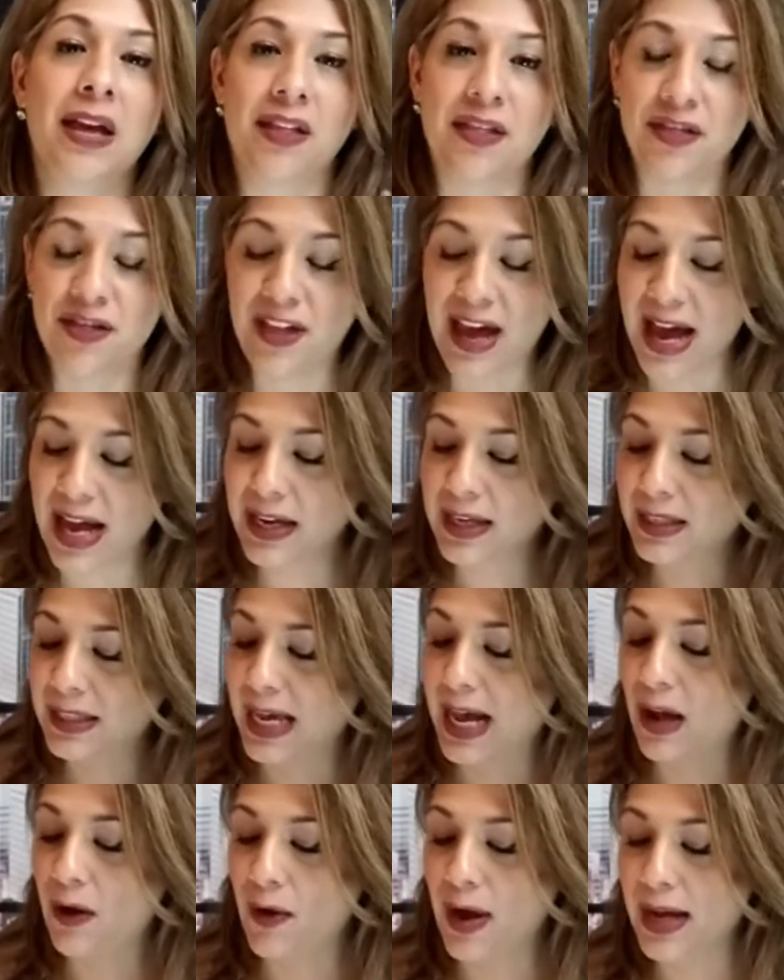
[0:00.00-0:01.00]
That is
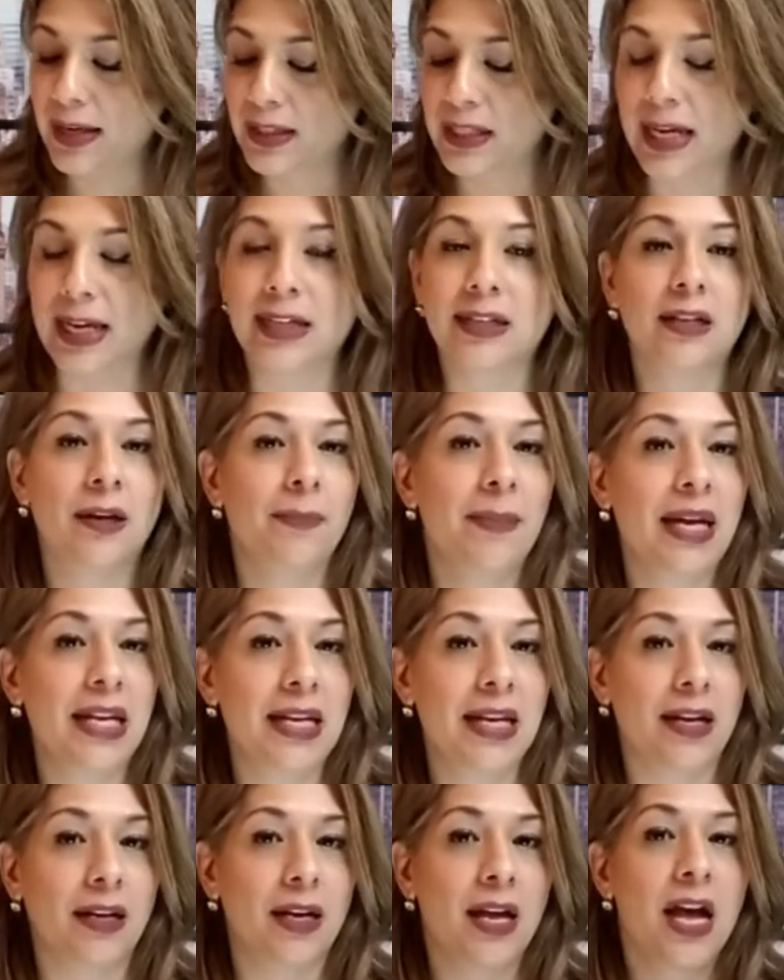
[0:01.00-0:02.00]
how I take
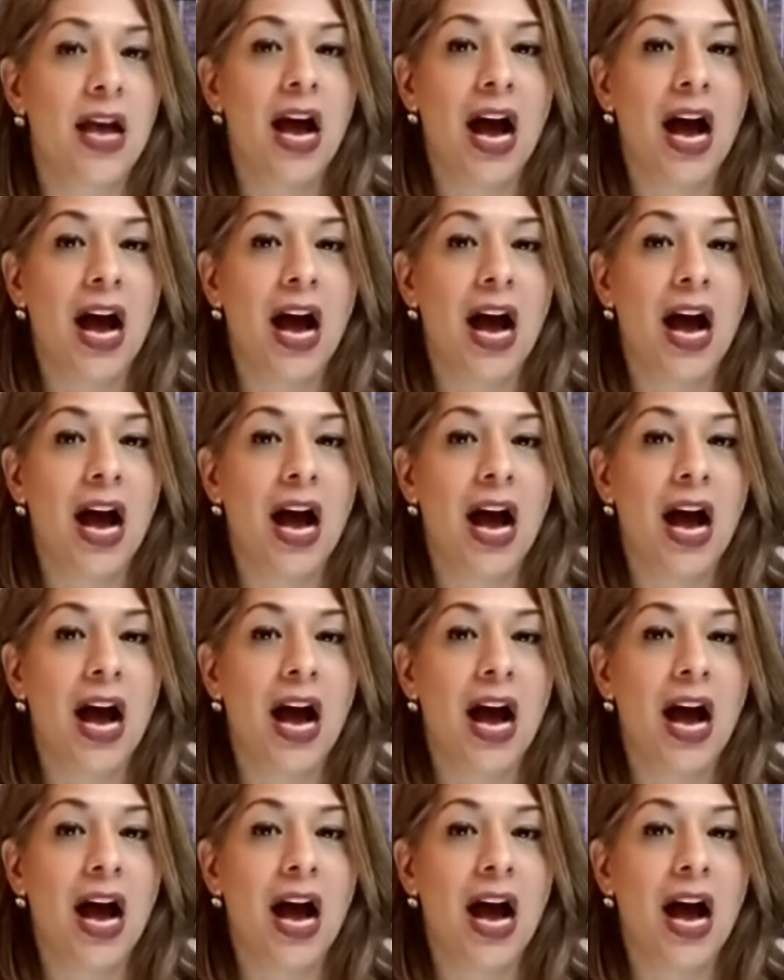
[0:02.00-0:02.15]
dominion.